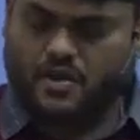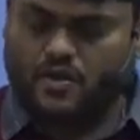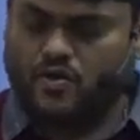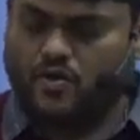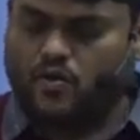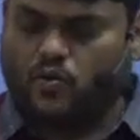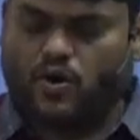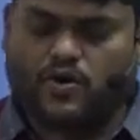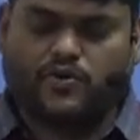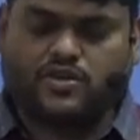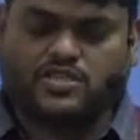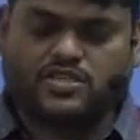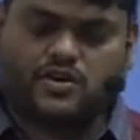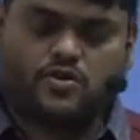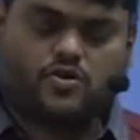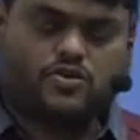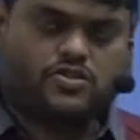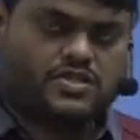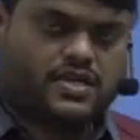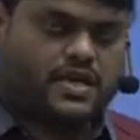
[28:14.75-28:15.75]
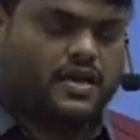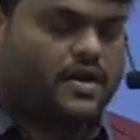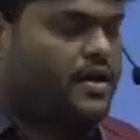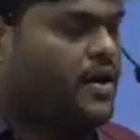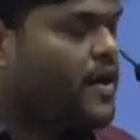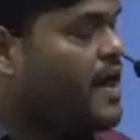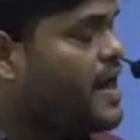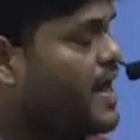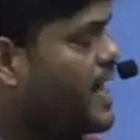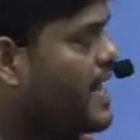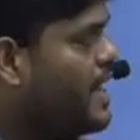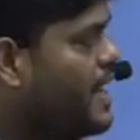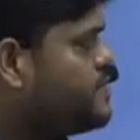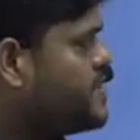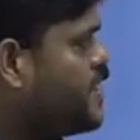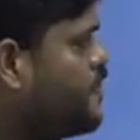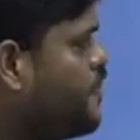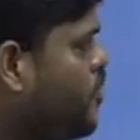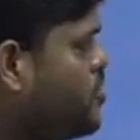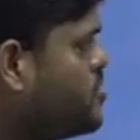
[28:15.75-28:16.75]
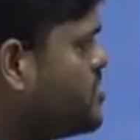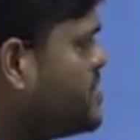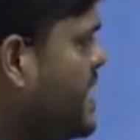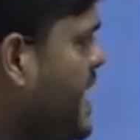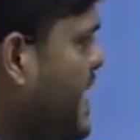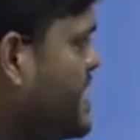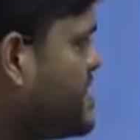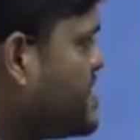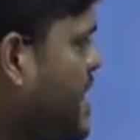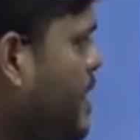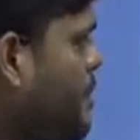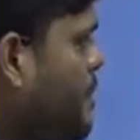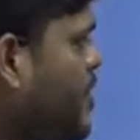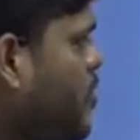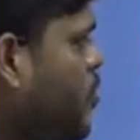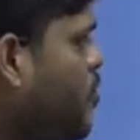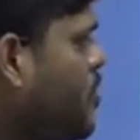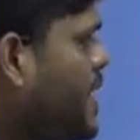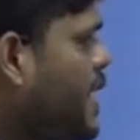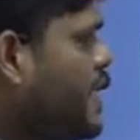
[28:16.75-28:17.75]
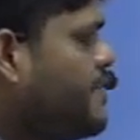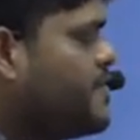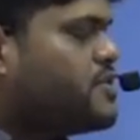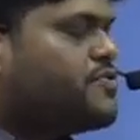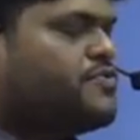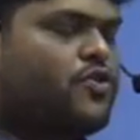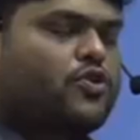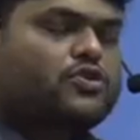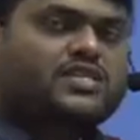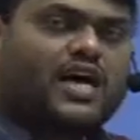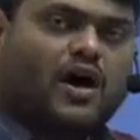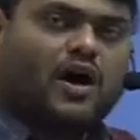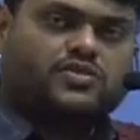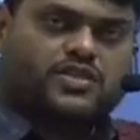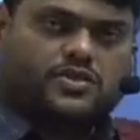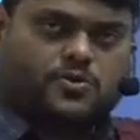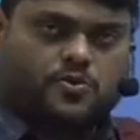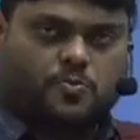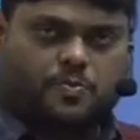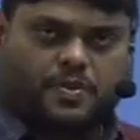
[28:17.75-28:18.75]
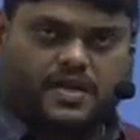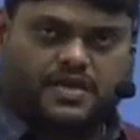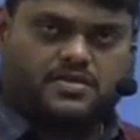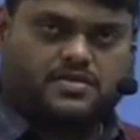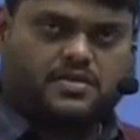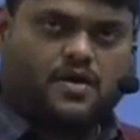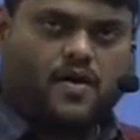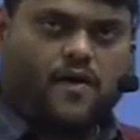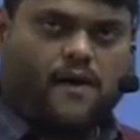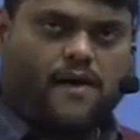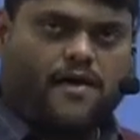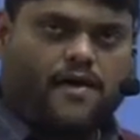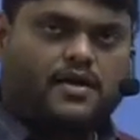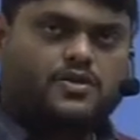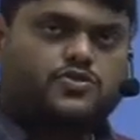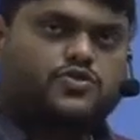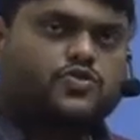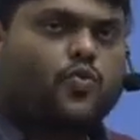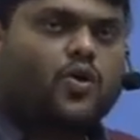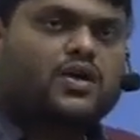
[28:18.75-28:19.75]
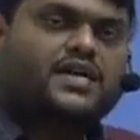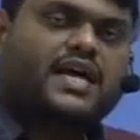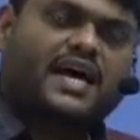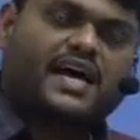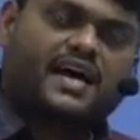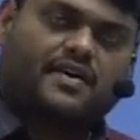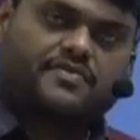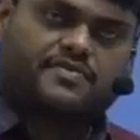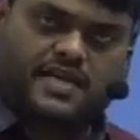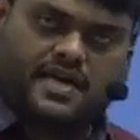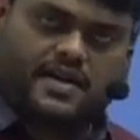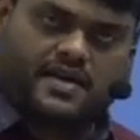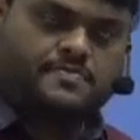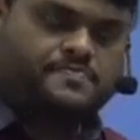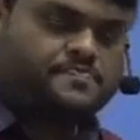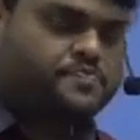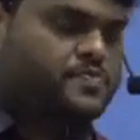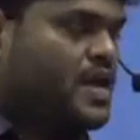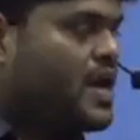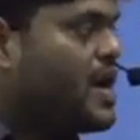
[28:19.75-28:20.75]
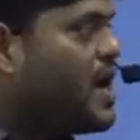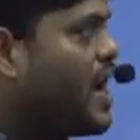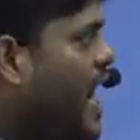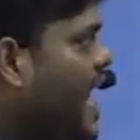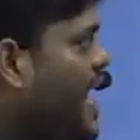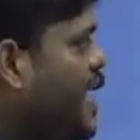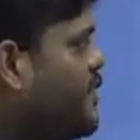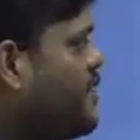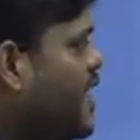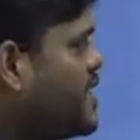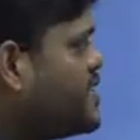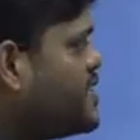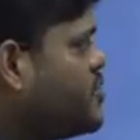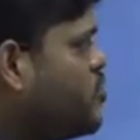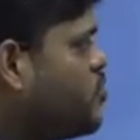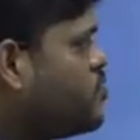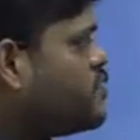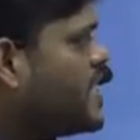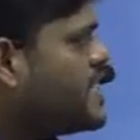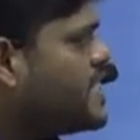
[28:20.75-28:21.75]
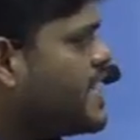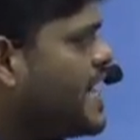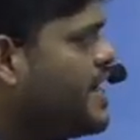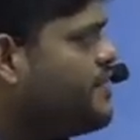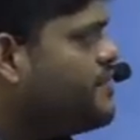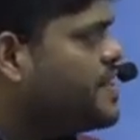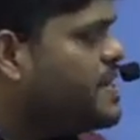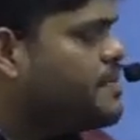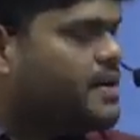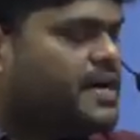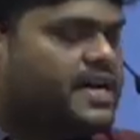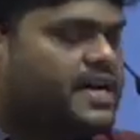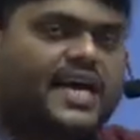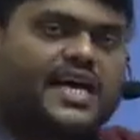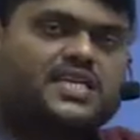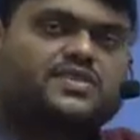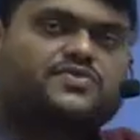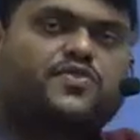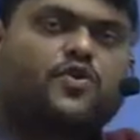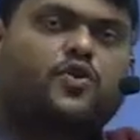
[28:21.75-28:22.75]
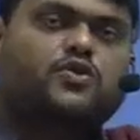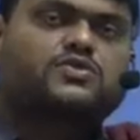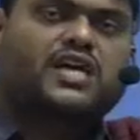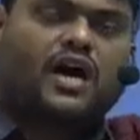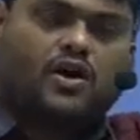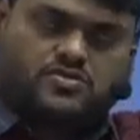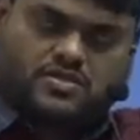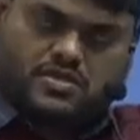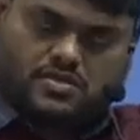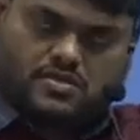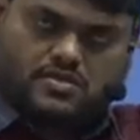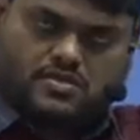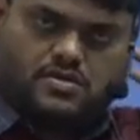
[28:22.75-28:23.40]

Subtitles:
What was the question? If suppose D is coming only with 4,000 rupees. So what I have done? I have assumed that everybody has 4,000.